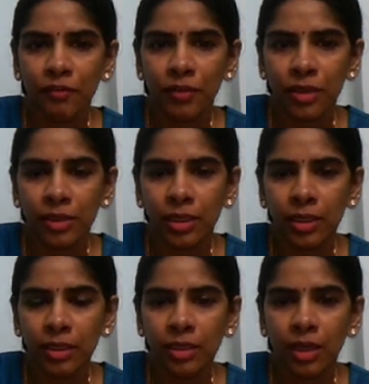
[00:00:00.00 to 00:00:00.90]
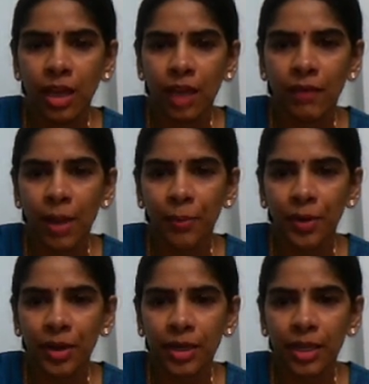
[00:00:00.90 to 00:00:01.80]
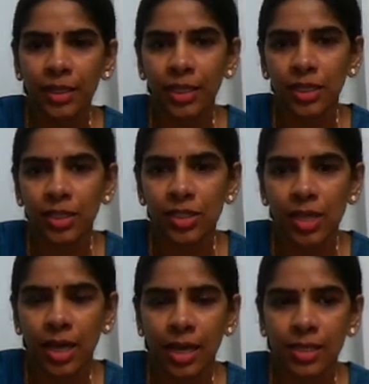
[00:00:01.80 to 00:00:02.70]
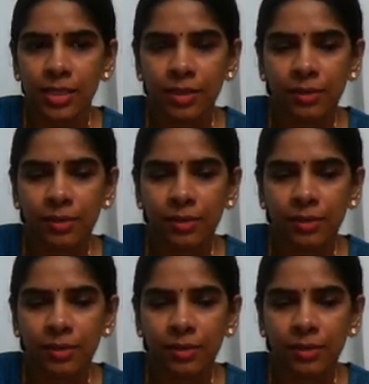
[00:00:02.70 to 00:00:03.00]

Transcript: filtered, evaporated and then crystallized.